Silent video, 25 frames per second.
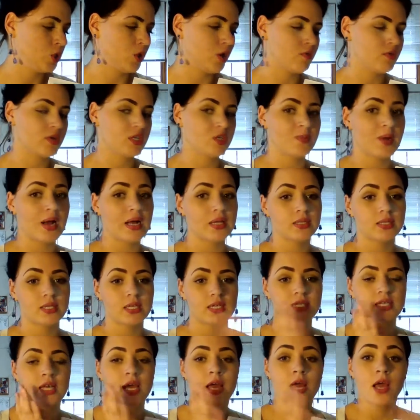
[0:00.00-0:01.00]

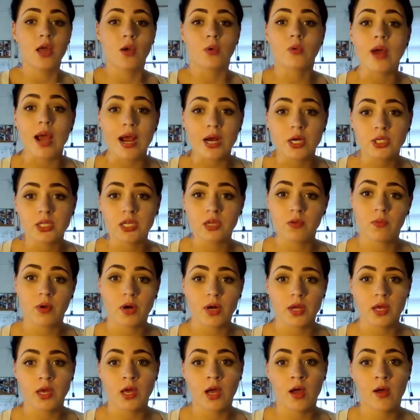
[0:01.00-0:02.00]
responses we're actually
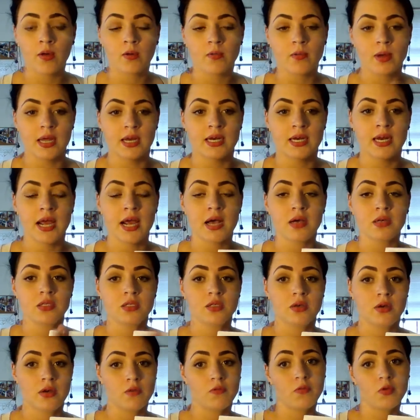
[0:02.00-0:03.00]
working on right now,
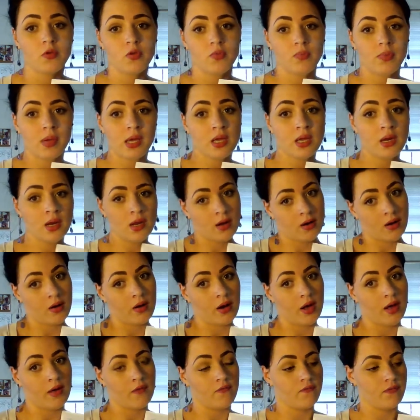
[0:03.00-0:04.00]
so it will be in here
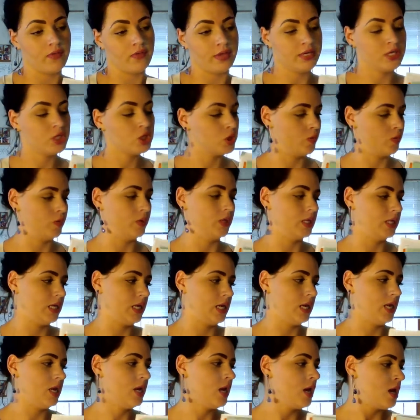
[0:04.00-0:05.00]

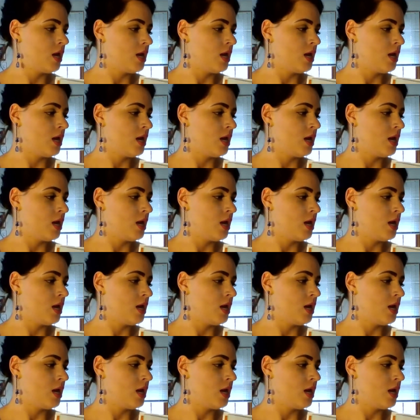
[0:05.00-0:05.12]
eventually.